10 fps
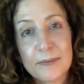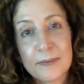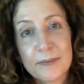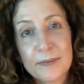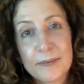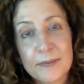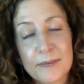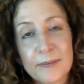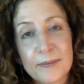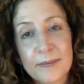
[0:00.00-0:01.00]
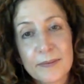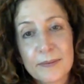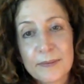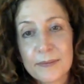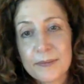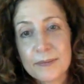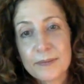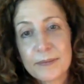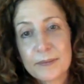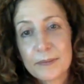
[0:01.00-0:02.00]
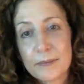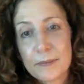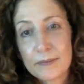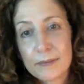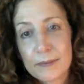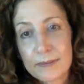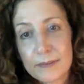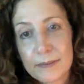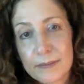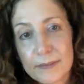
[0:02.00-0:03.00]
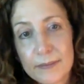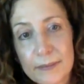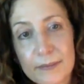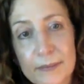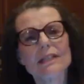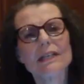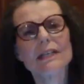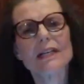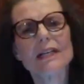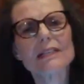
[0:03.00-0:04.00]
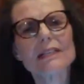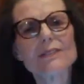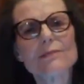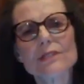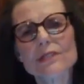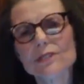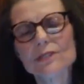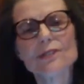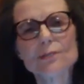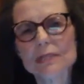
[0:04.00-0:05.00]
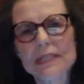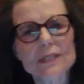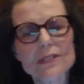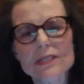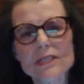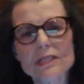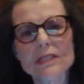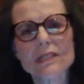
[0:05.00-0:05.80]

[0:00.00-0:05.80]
Your work is so musical. Were you trained as a musician, or do you play or sing?